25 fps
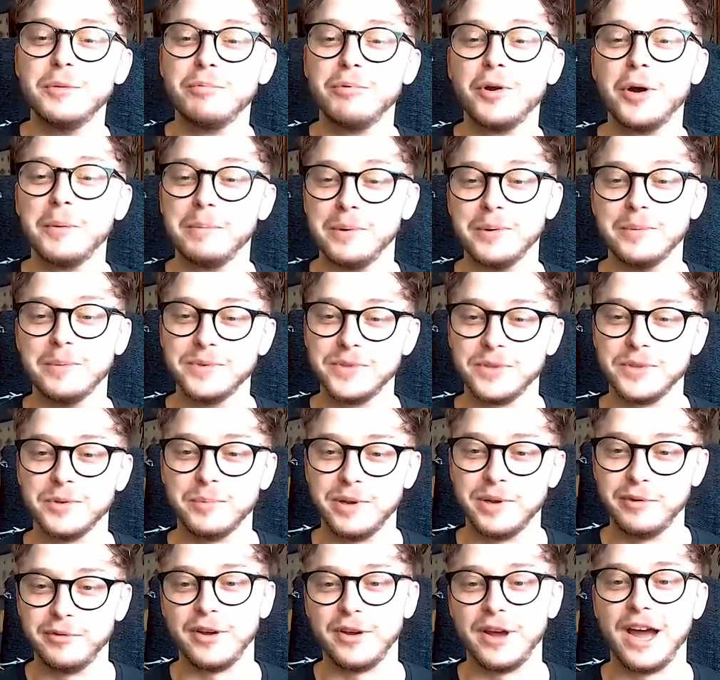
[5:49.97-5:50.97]
problems that
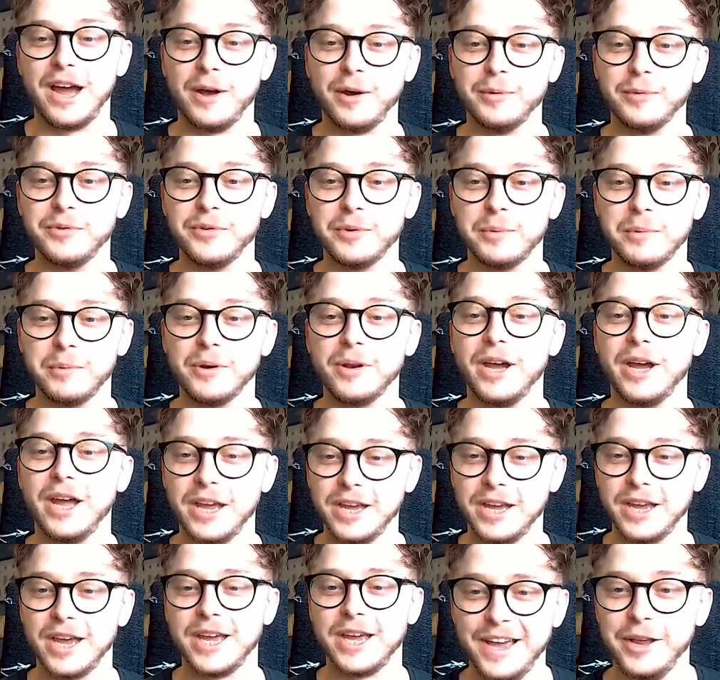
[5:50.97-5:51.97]
we found, and we're
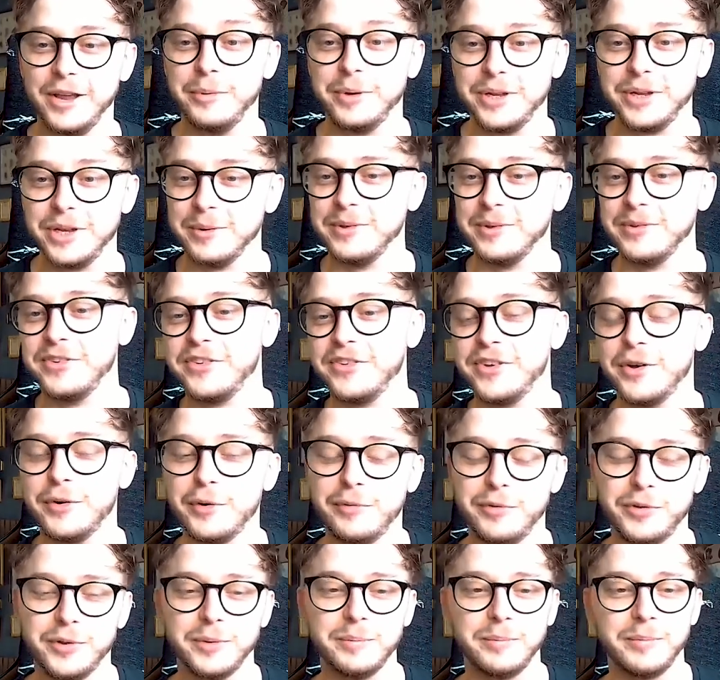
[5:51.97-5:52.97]
like, okay, how do we go and
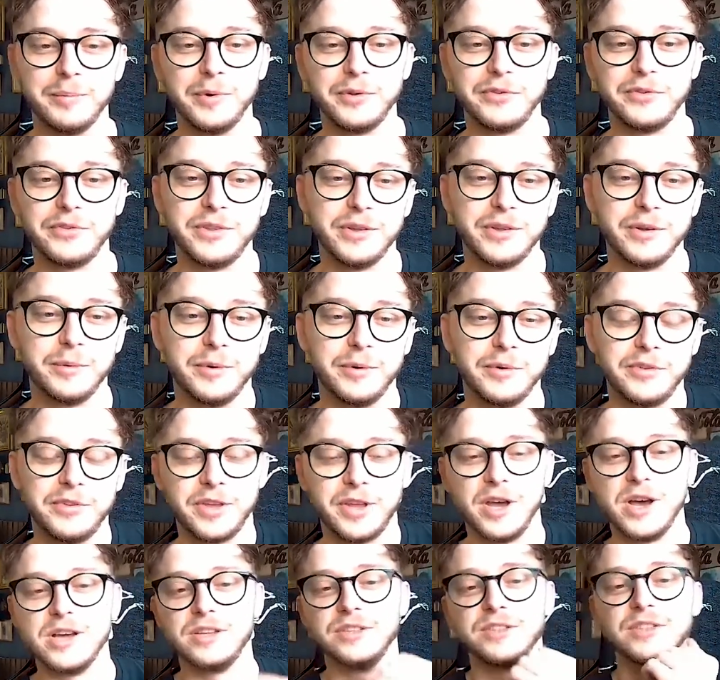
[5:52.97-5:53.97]
solve them? What's the what's
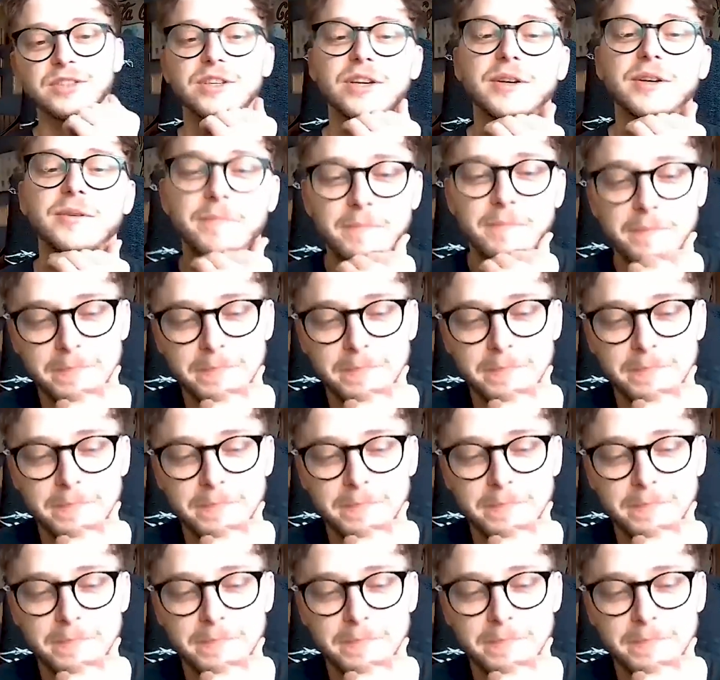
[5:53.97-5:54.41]
the answer?